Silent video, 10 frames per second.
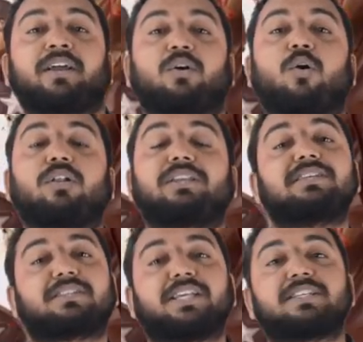all
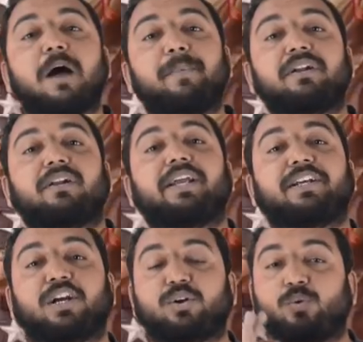these things have been
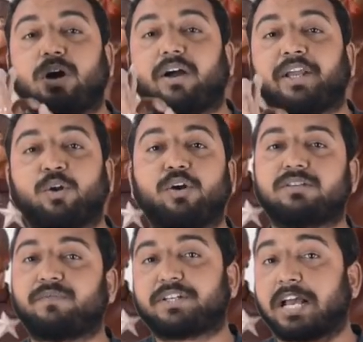related to a
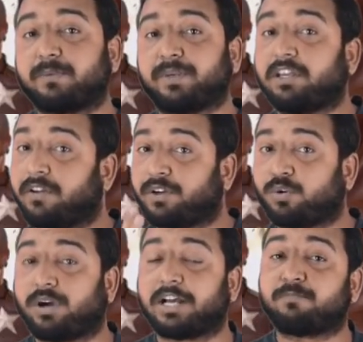heroism which has been given
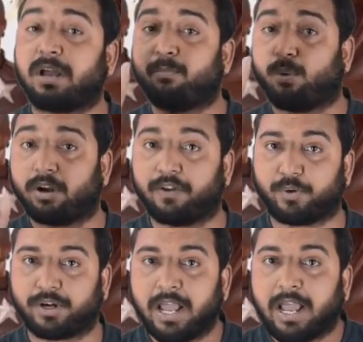to us by
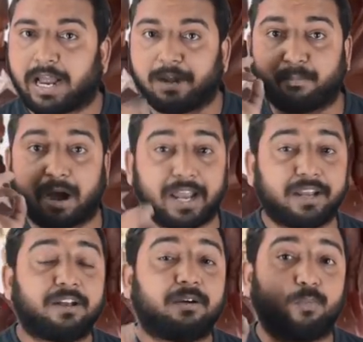Bollywood. And
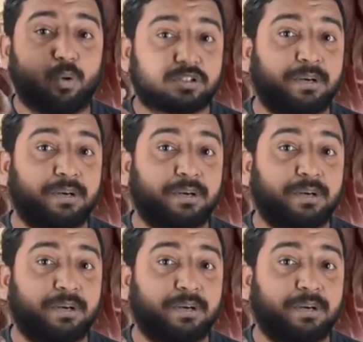my most